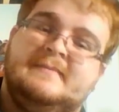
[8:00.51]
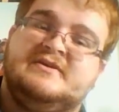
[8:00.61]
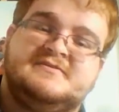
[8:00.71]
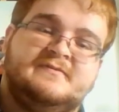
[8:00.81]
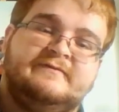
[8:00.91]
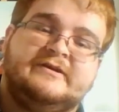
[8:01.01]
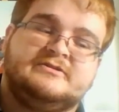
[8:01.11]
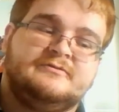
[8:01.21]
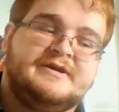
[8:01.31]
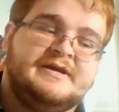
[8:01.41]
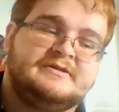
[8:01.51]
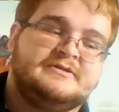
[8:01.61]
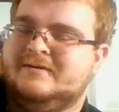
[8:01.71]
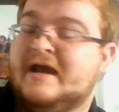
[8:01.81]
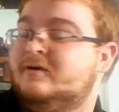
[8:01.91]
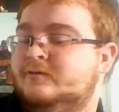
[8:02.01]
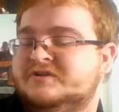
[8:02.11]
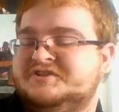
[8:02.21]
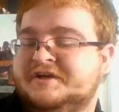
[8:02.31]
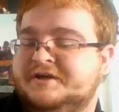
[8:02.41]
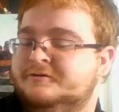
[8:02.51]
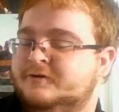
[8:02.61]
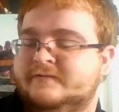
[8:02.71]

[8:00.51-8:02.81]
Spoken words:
as Professor X. I don't want to see either